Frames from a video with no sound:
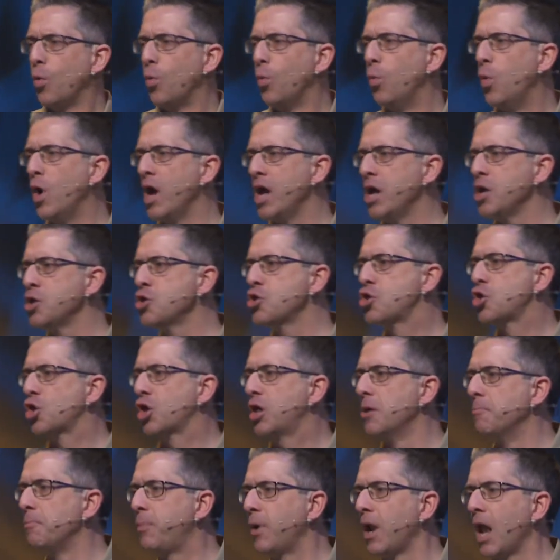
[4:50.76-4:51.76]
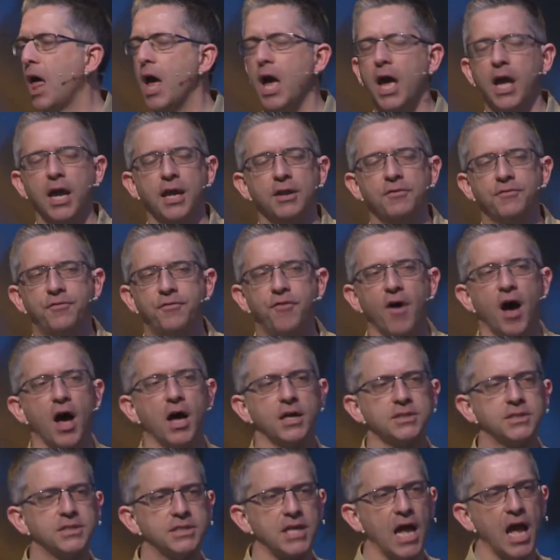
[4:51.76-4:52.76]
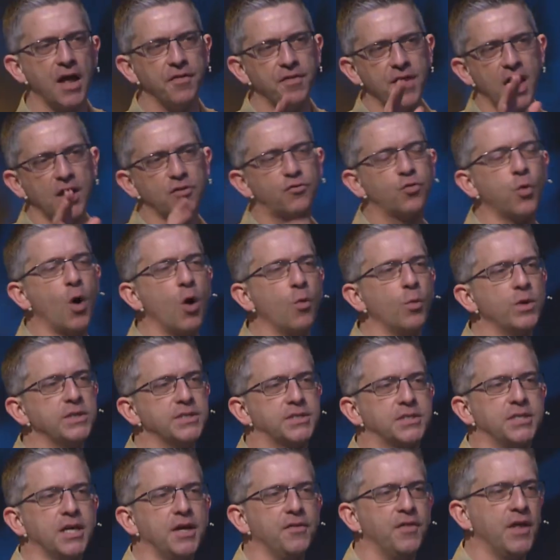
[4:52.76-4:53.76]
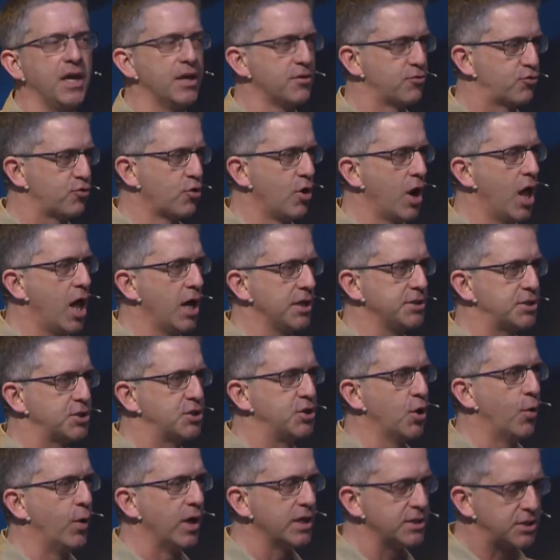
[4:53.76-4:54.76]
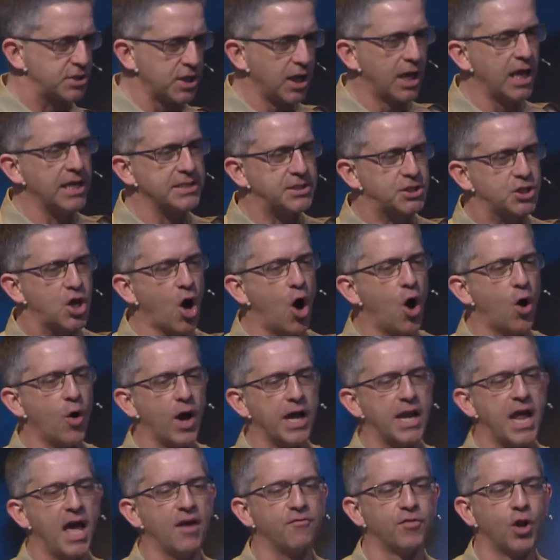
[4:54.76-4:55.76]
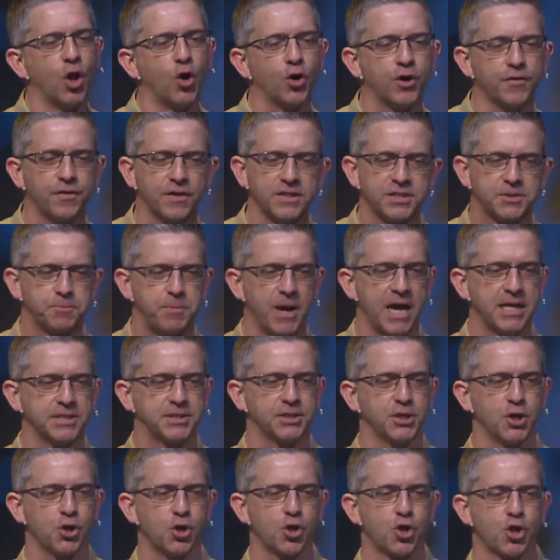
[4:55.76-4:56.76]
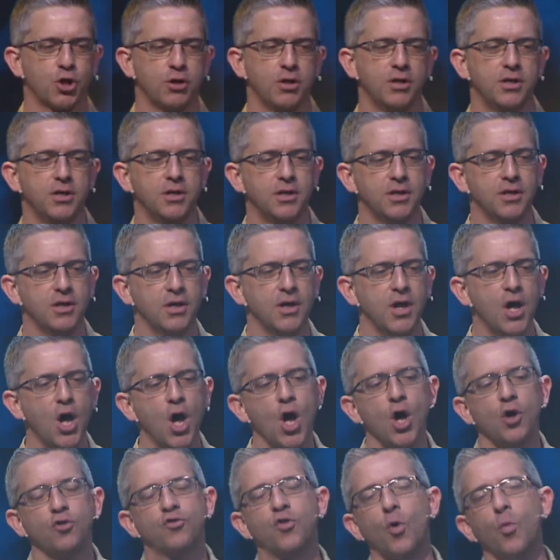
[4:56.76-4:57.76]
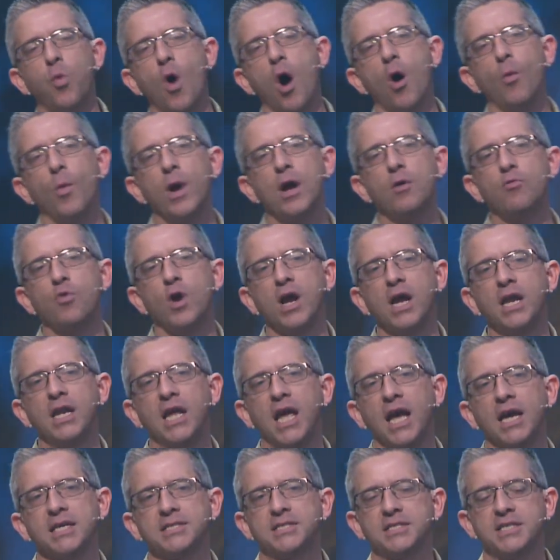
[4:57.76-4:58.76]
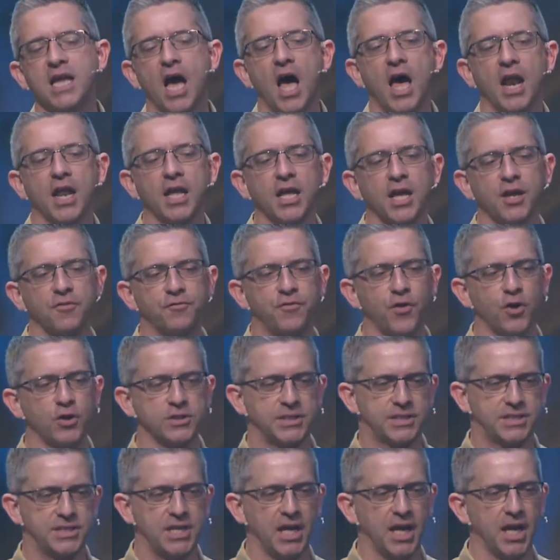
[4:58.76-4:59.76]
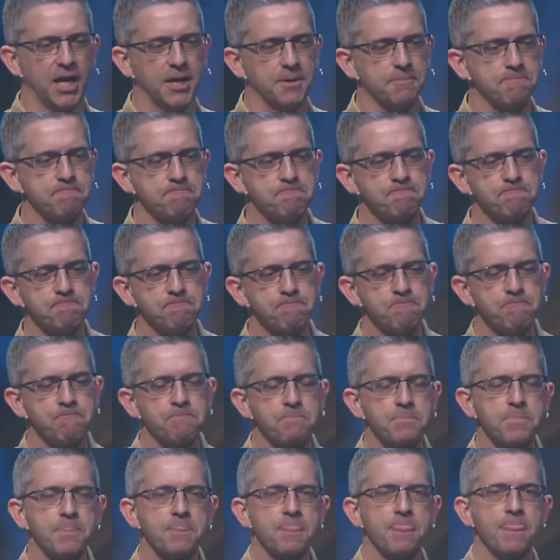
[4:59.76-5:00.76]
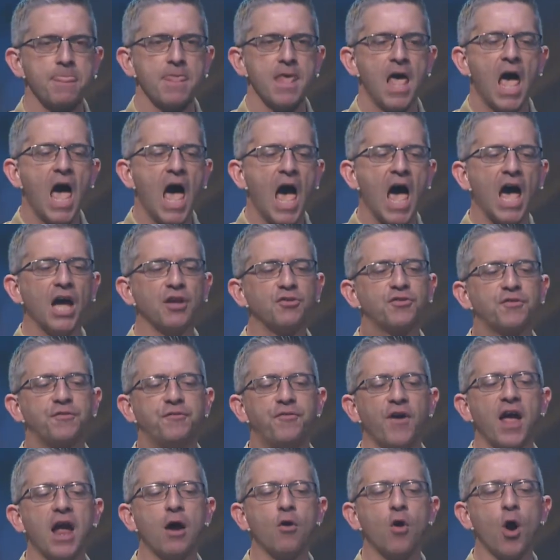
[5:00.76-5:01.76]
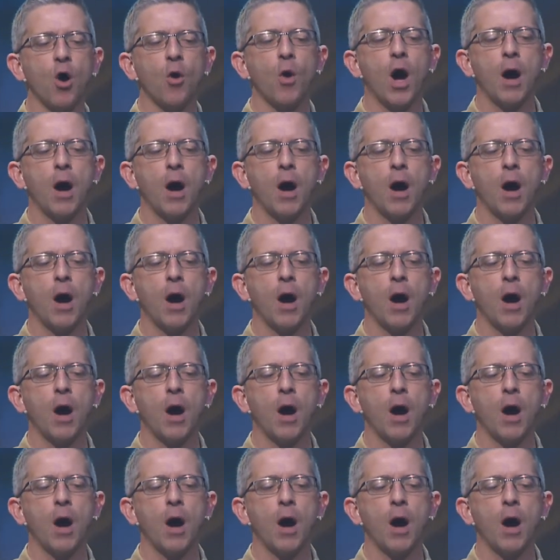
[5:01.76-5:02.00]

Whinge, complain, fuss. And that's what we see the Israelites doing. So let's go and have a look at this passage. So, what we read here, starting at verse 10 as Pharaoh